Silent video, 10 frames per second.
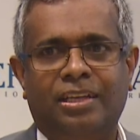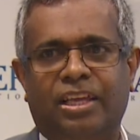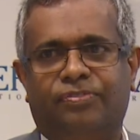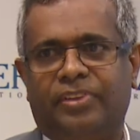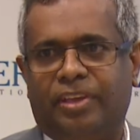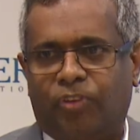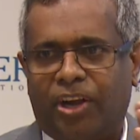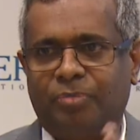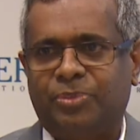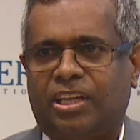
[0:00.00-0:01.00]
if
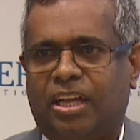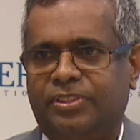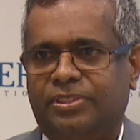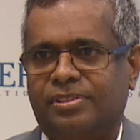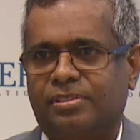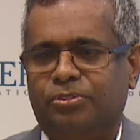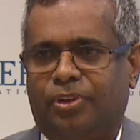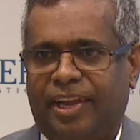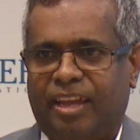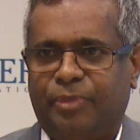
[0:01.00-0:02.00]
one of the covers
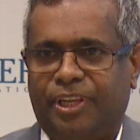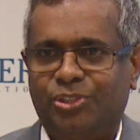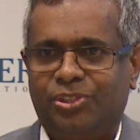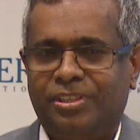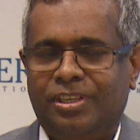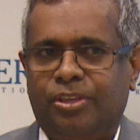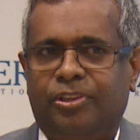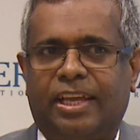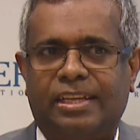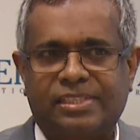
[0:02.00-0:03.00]
got damaged,
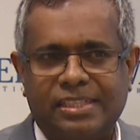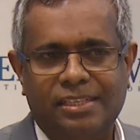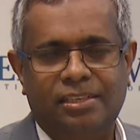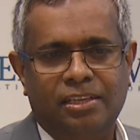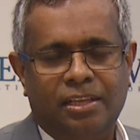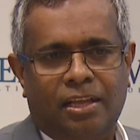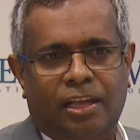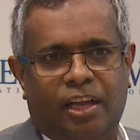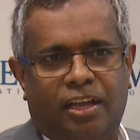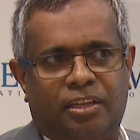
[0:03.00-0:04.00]
you can still
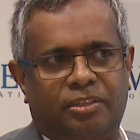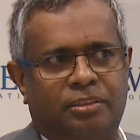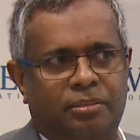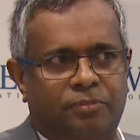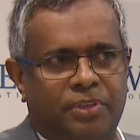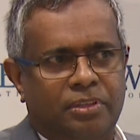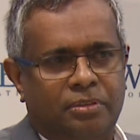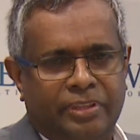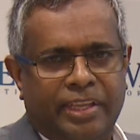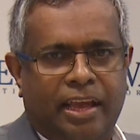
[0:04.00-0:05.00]

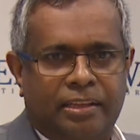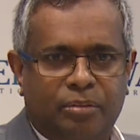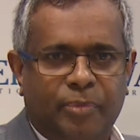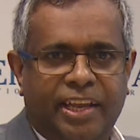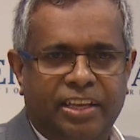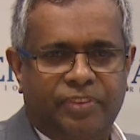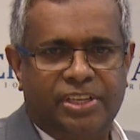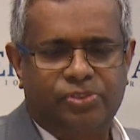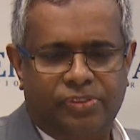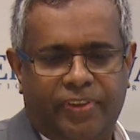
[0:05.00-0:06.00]
the remaining
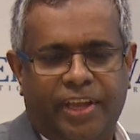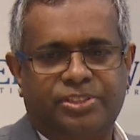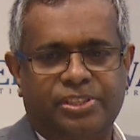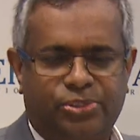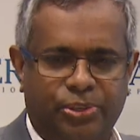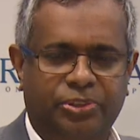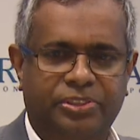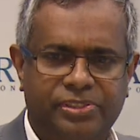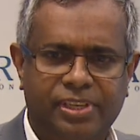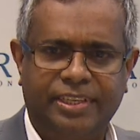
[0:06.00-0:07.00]
ones will function, so
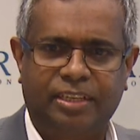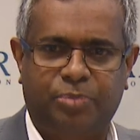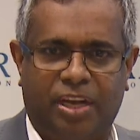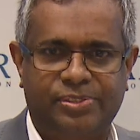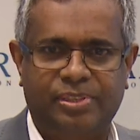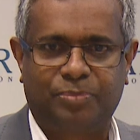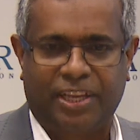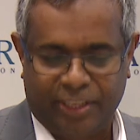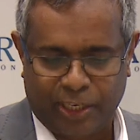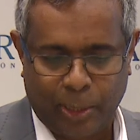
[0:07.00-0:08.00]
you still get power supply
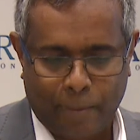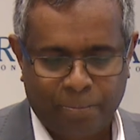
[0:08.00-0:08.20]
there.